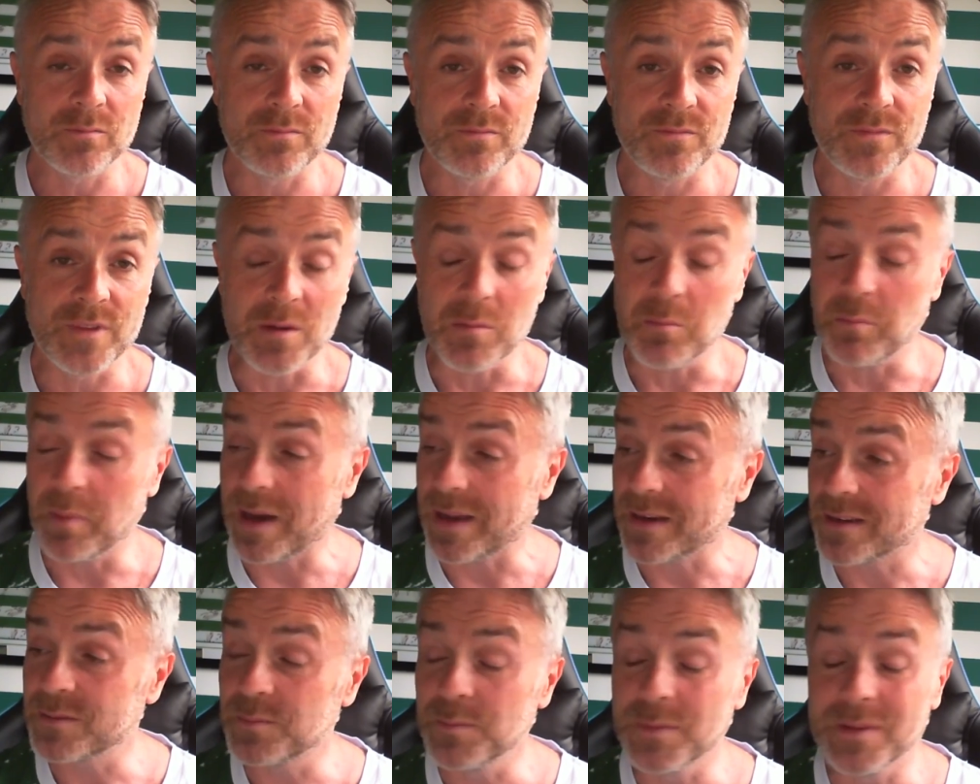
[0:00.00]
The
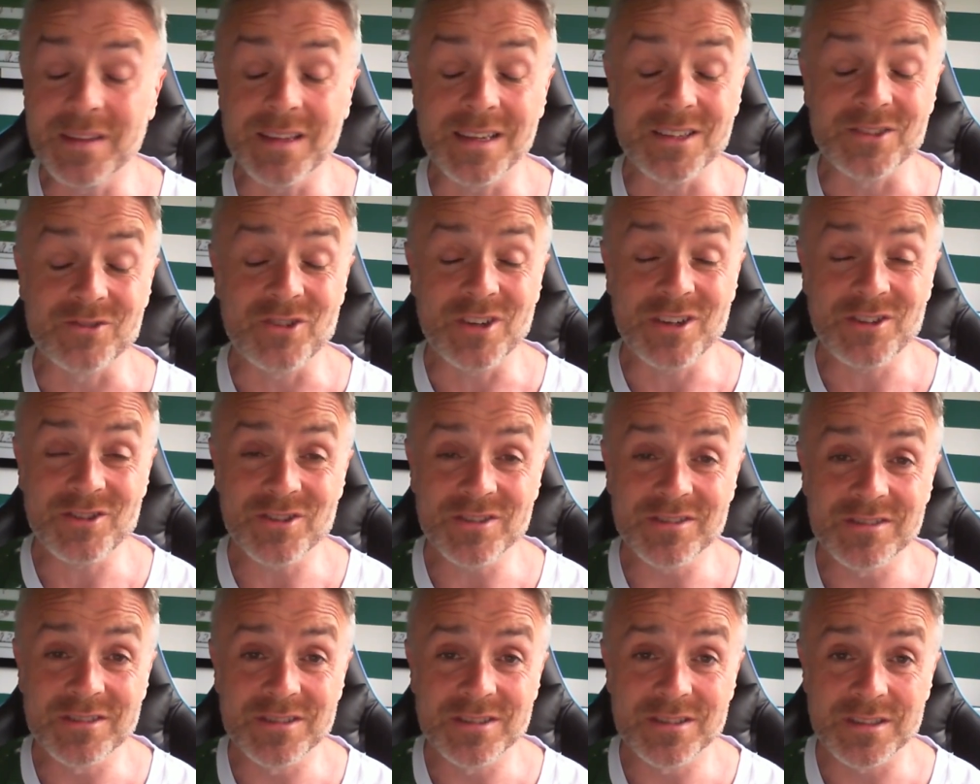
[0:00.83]
embarrassment that is
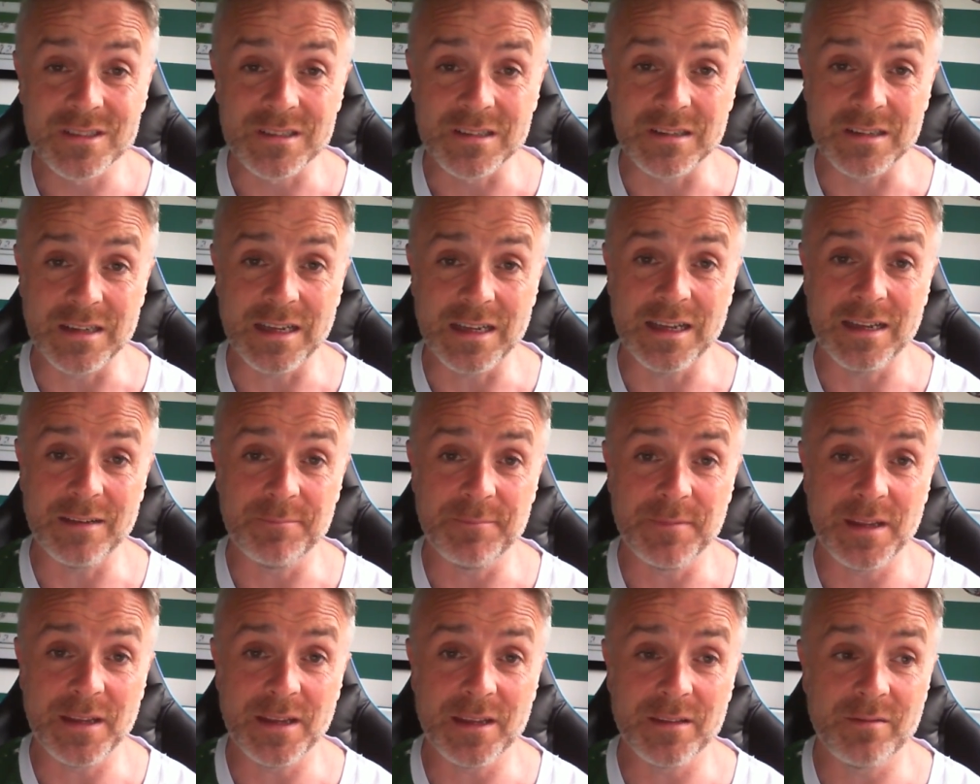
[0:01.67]
Rangers,
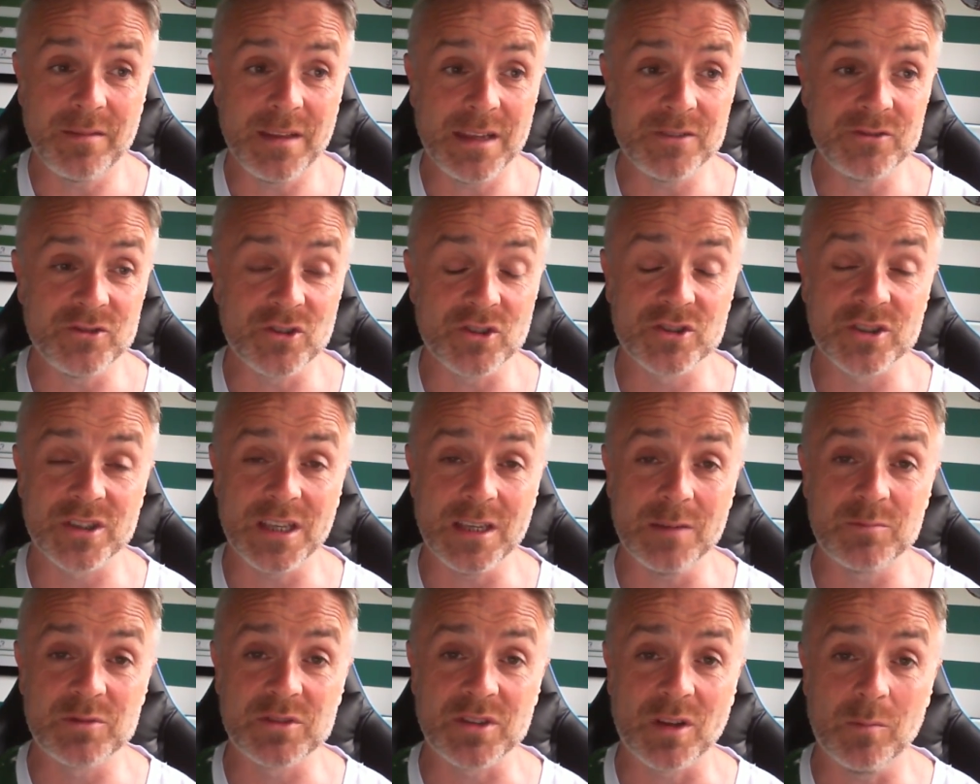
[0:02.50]
they just
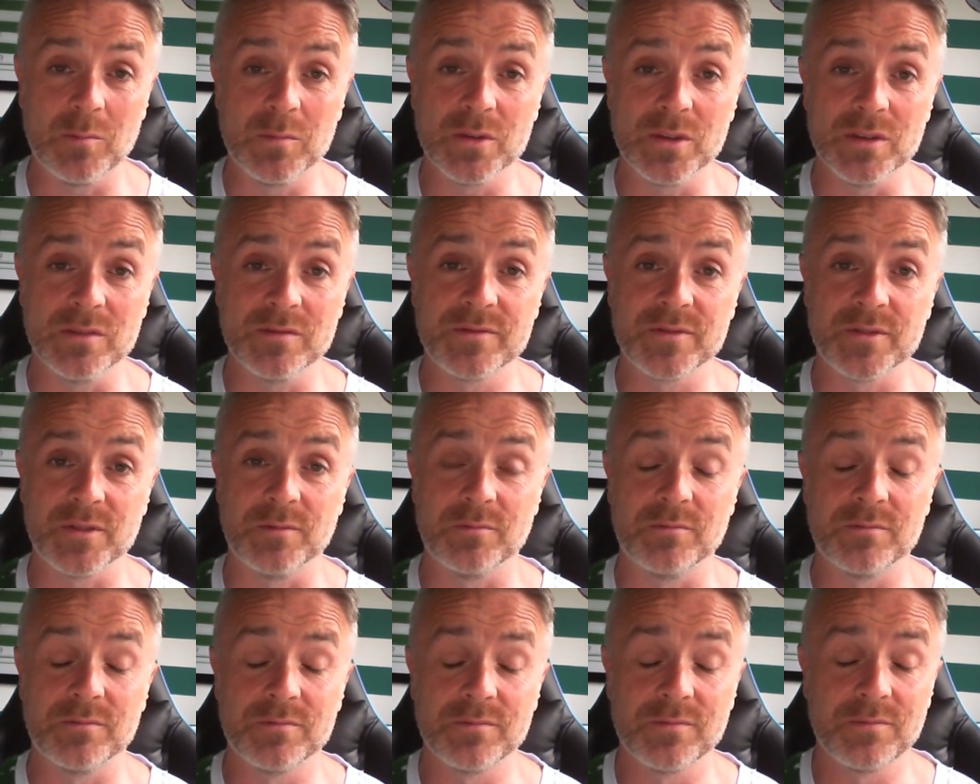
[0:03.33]
keep stumbling
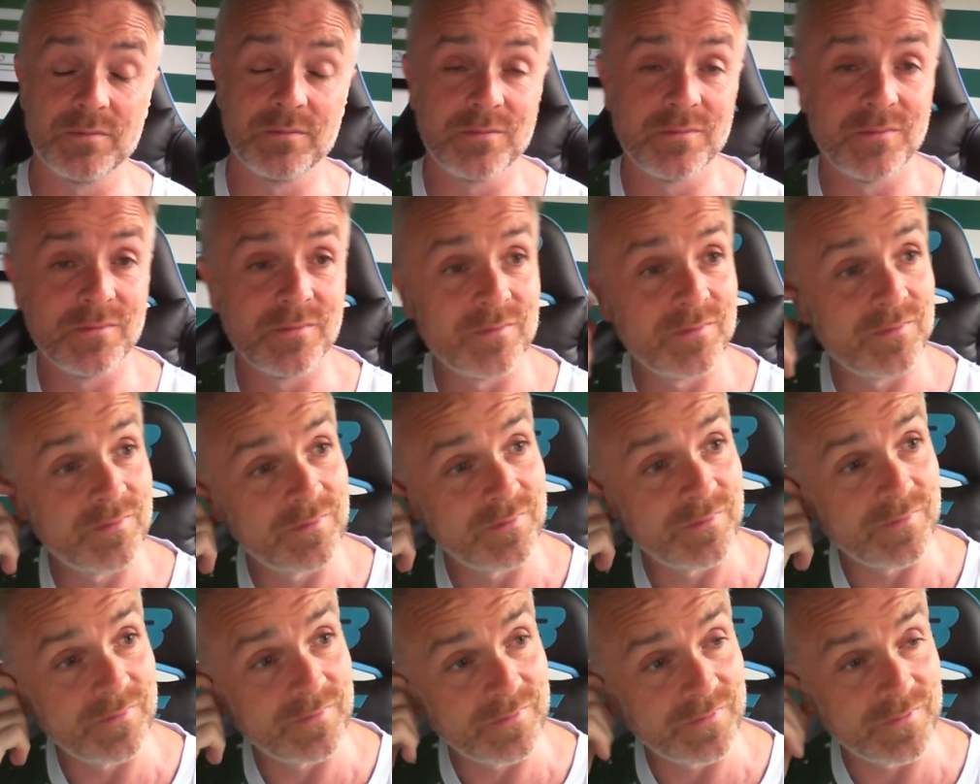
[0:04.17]
from
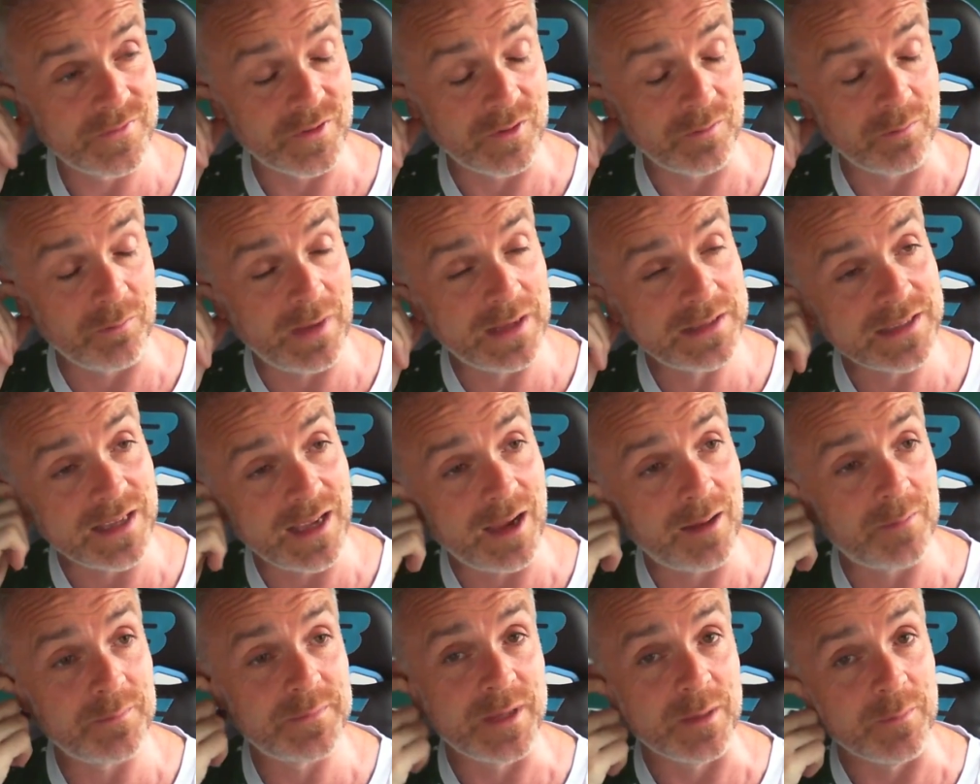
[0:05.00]

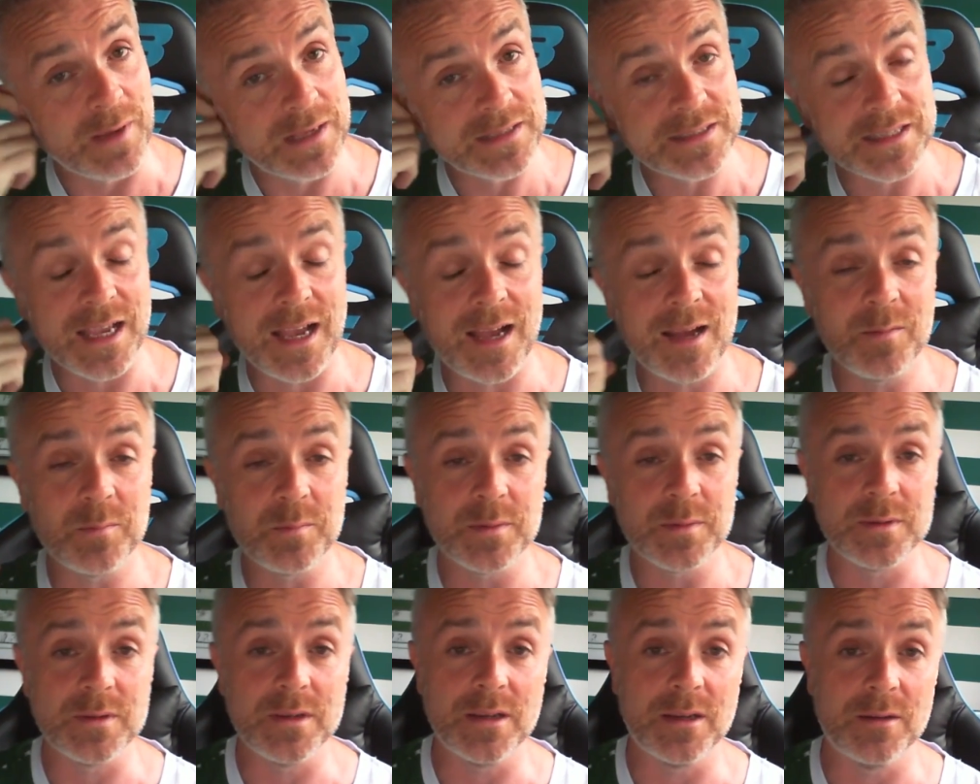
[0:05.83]
mishap to mishap,
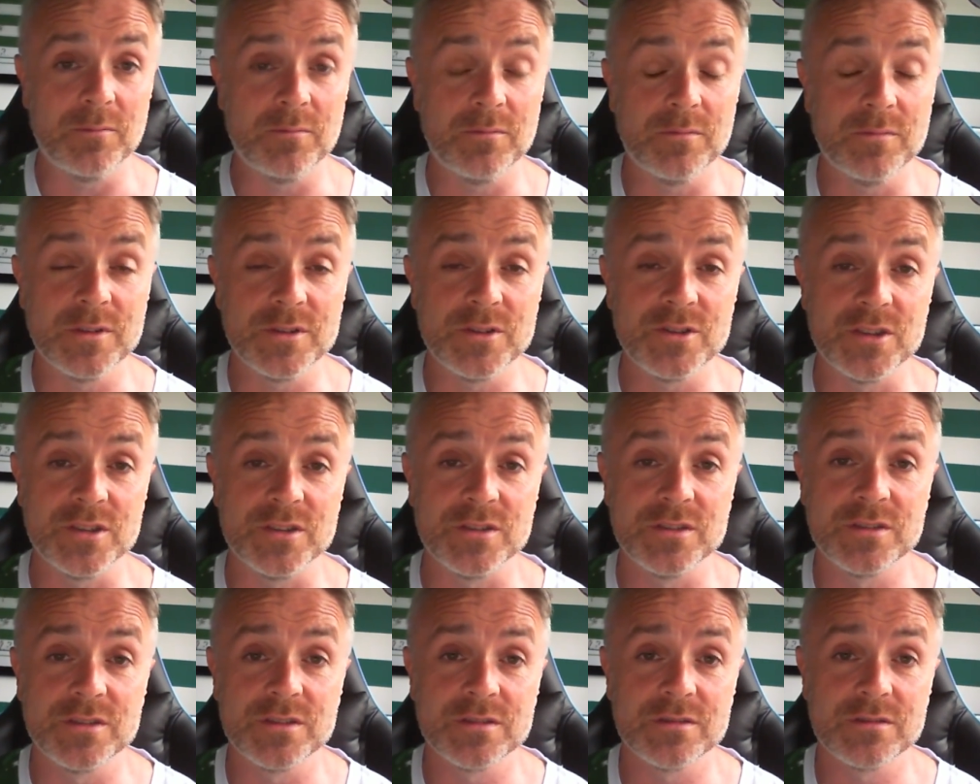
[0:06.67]
which
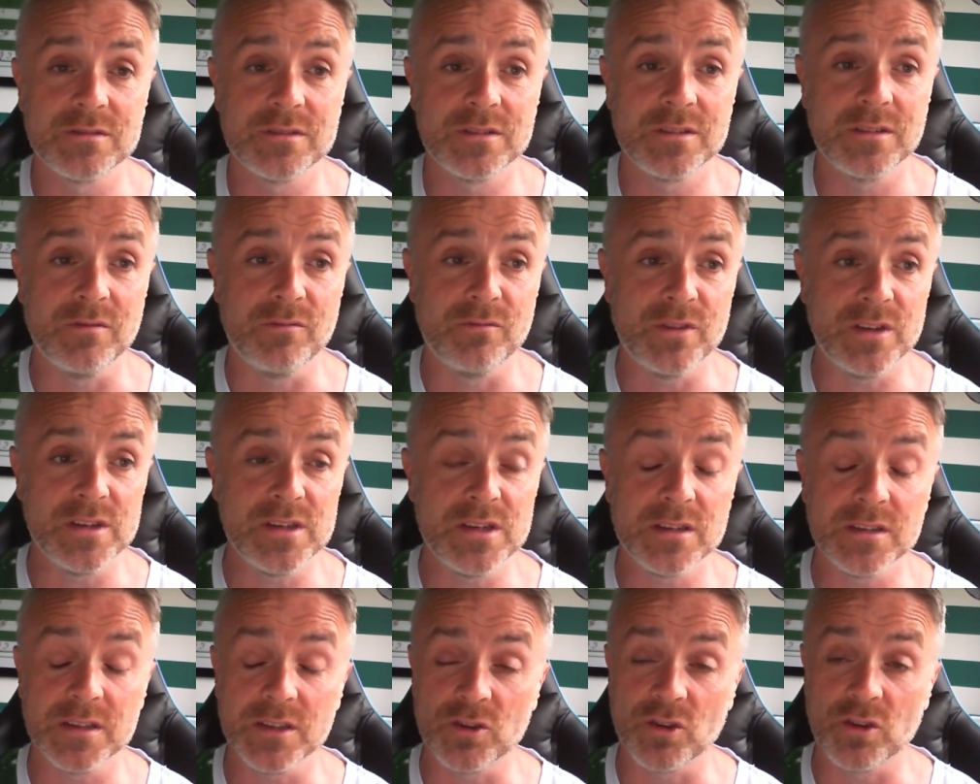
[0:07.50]
is
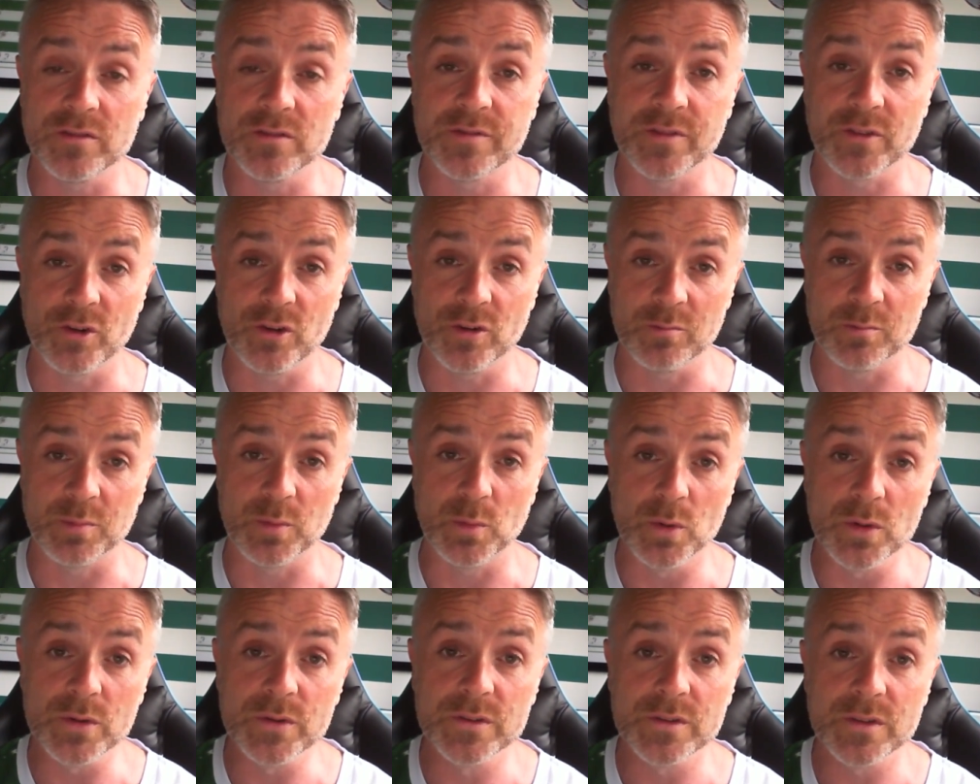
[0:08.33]
conveniently good for our
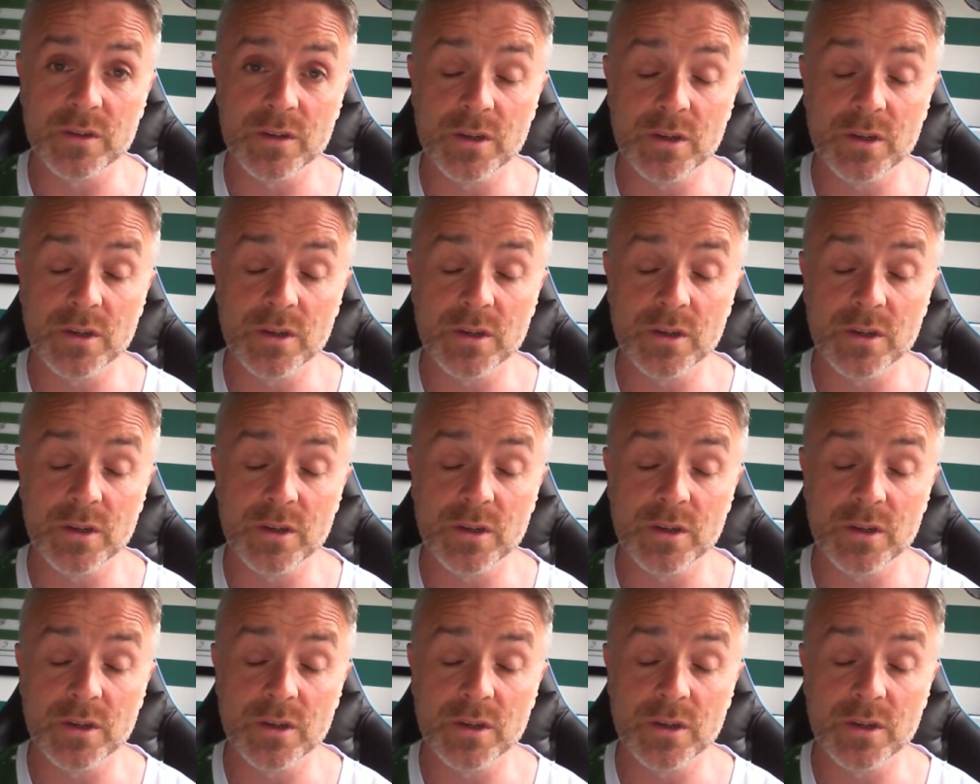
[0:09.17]
board.